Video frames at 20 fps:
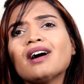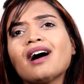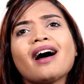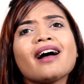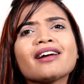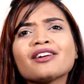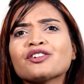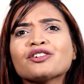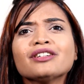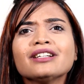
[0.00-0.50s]

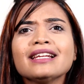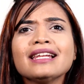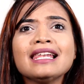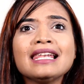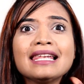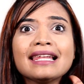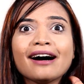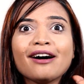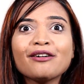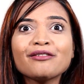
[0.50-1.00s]
I really
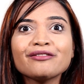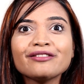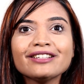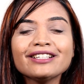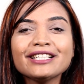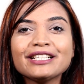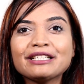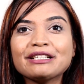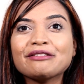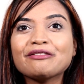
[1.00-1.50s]
love
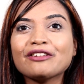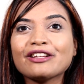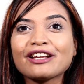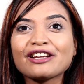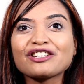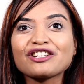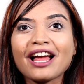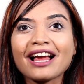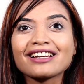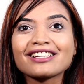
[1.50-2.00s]
this
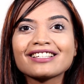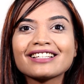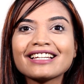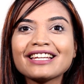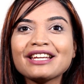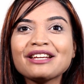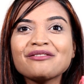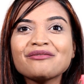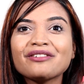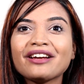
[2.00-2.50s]
finish
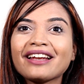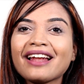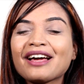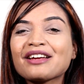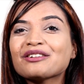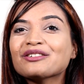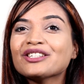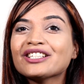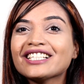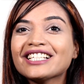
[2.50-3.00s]
actually when
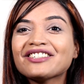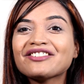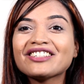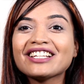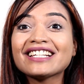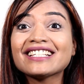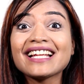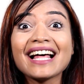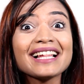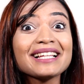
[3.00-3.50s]
I use this with
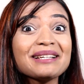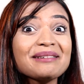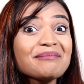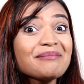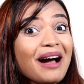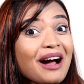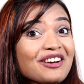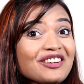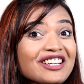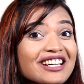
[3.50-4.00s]
the
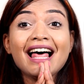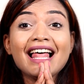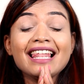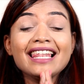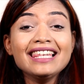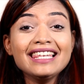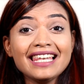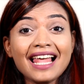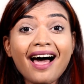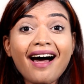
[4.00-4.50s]
talcum powder.
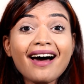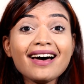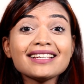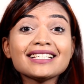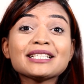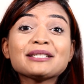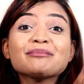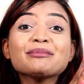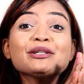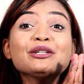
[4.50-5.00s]

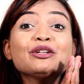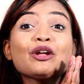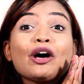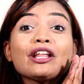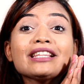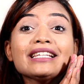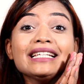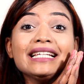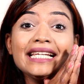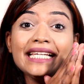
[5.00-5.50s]
Last but
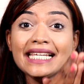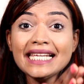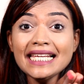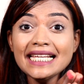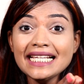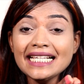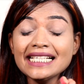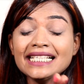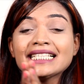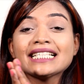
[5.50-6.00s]
not the
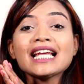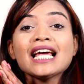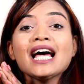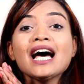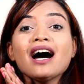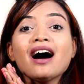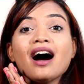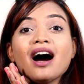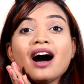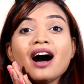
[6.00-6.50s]
least,
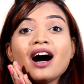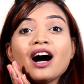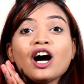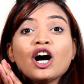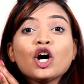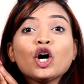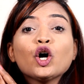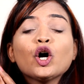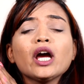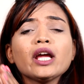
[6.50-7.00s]

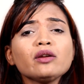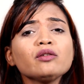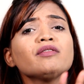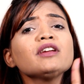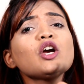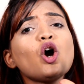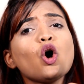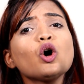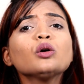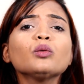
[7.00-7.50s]

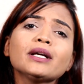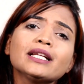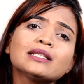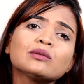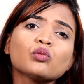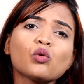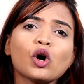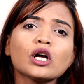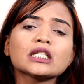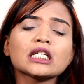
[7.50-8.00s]
we
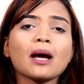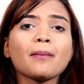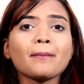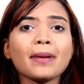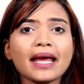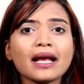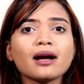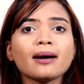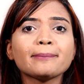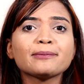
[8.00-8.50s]
always want our
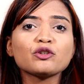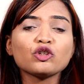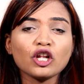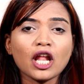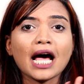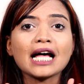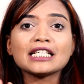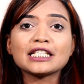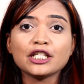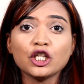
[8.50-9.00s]
makeup to
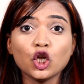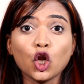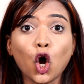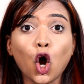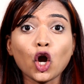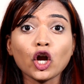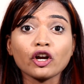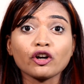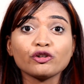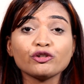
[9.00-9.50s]
last
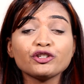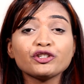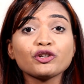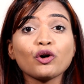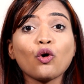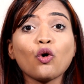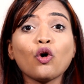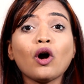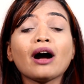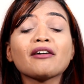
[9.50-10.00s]
longer.
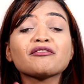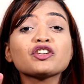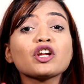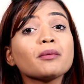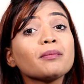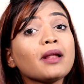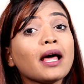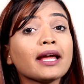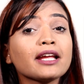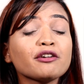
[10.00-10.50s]
So after
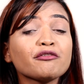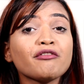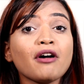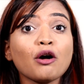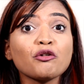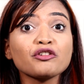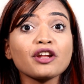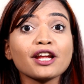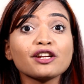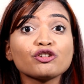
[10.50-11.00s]
applying
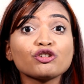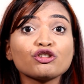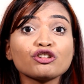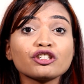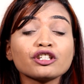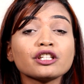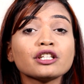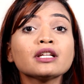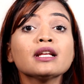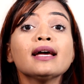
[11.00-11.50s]

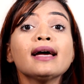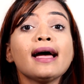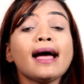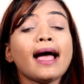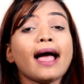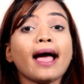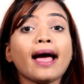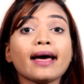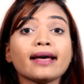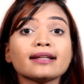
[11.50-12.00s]
foundation
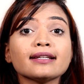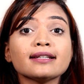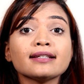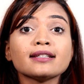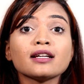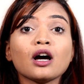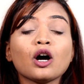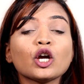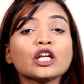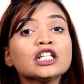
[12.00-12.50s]
and
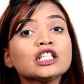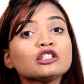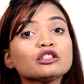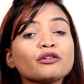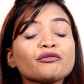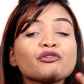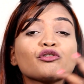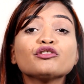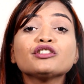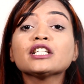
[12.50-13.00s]

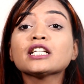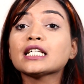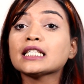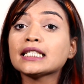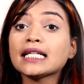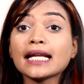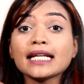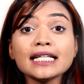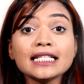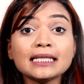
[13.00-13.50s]
instead of using a
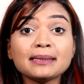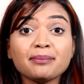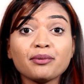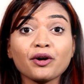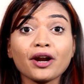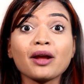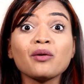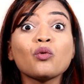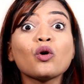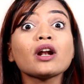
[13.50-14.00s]
setting
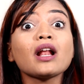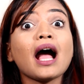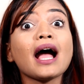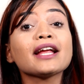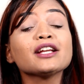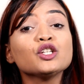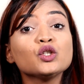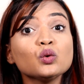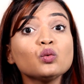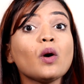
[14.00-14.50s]
spray, what
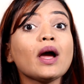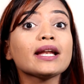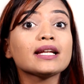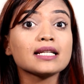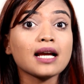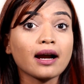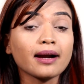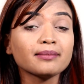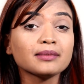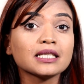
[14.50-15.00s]
I do at
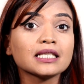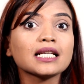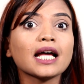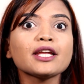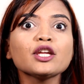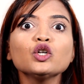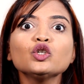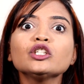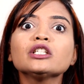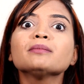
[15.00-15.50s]
times is
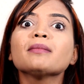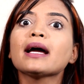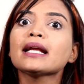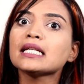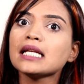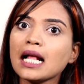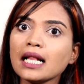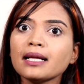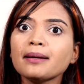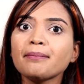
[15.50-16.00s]
I use my
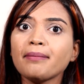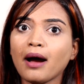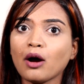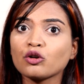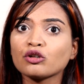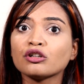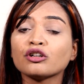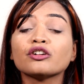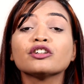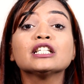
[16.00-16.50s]
talcum
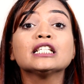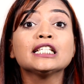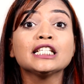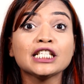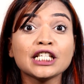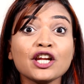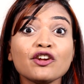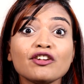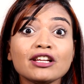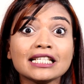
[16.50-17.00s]
powder.
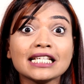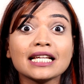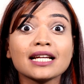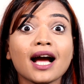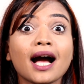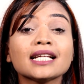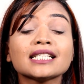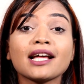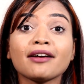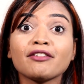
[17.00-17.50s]
Seriously
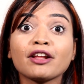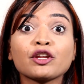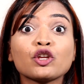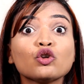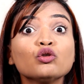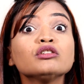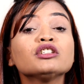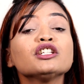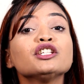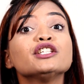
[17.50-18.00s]
guys, I've
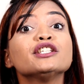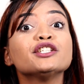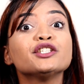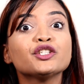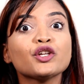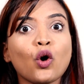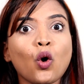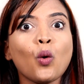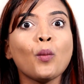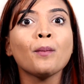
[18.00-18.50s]
used it
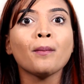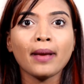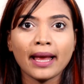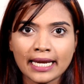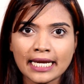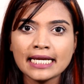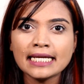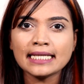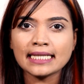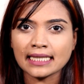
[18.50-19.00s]
so
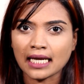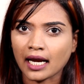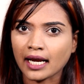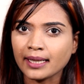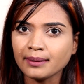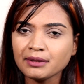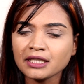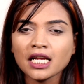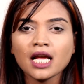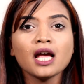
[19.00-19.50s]
many
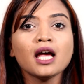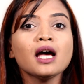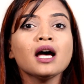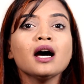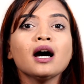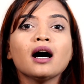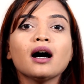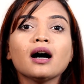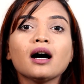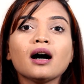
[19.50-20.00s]
times.
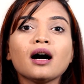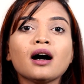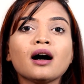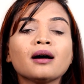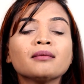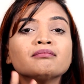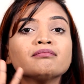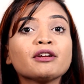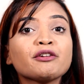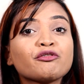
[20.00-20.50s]

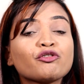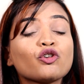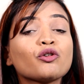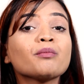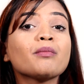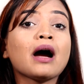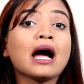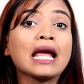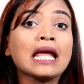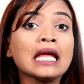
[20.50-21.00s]

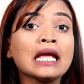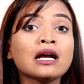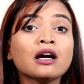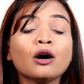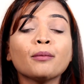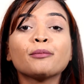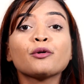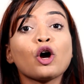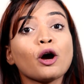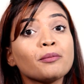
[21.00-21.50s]
Before buying
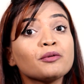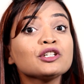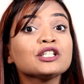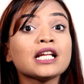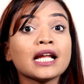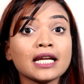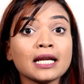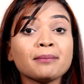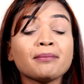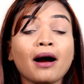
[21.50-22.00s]
a proper
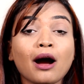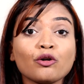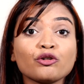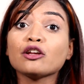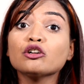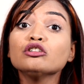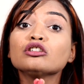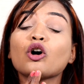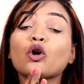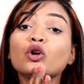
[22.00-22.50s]
setting powder, I
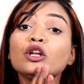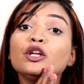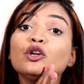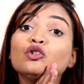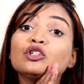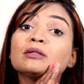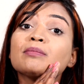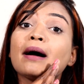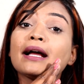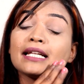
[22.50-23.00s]
will only
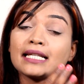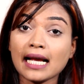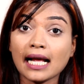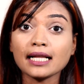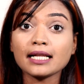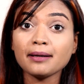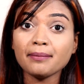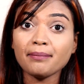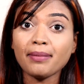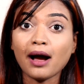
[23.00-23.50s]
use my
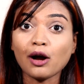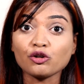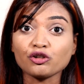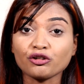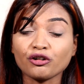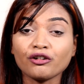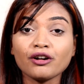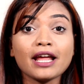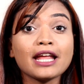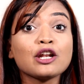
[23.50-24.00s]
talcum
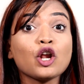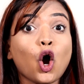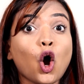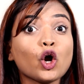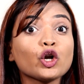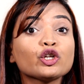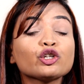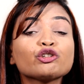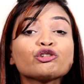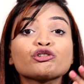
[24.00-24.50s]
powder in
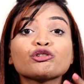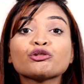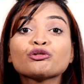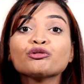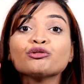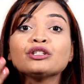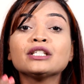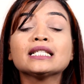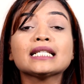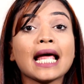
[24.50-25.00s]
order
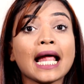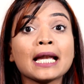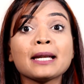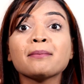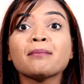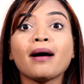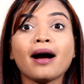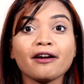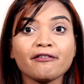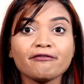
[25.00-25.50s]
to set
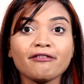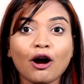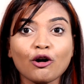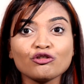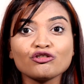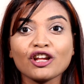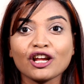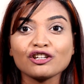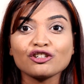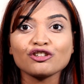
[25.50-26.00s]
my
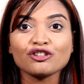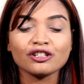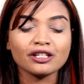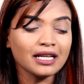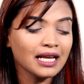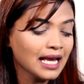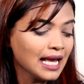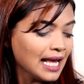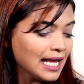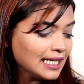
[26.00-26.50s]

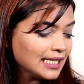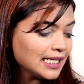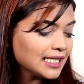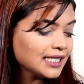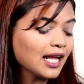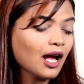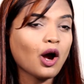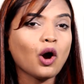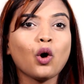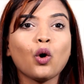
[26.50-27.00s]
foundation.
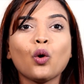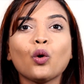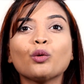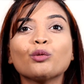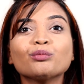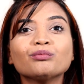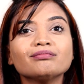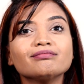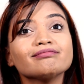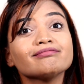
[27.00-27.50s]

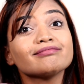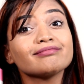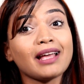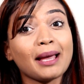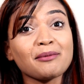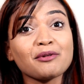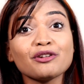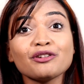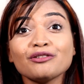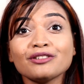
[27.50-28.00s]
So
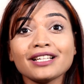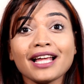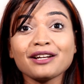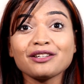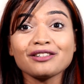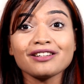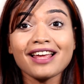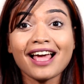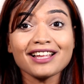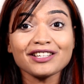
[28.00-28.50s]
I'm going to use that
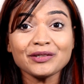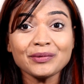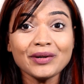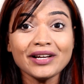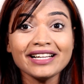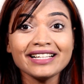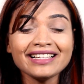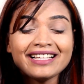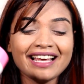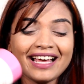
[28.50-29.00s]
today as
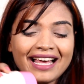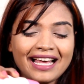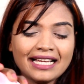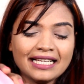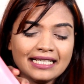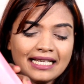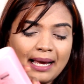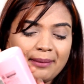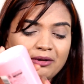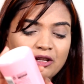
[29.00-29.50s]
well.
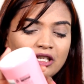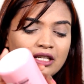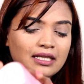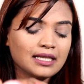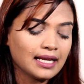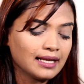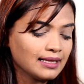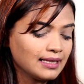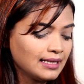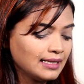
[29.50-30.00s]
I'm going to
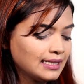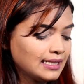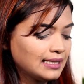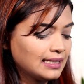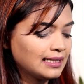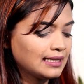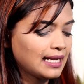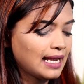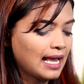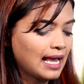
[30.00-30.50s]
take
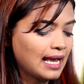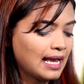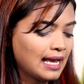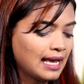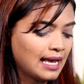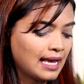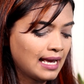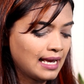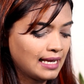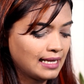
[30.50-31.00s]
this
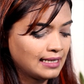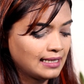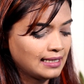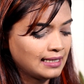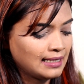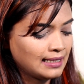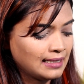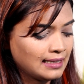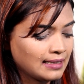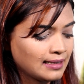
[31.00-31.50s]

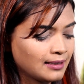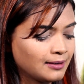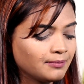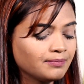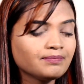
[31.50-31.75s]
and